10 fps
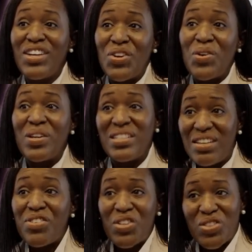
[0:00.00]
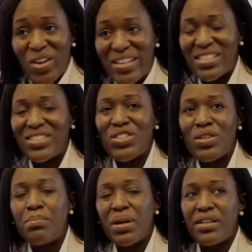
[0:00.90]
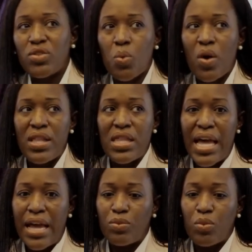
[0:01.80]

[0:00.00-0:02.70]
you know, a difficult transition, but it's one that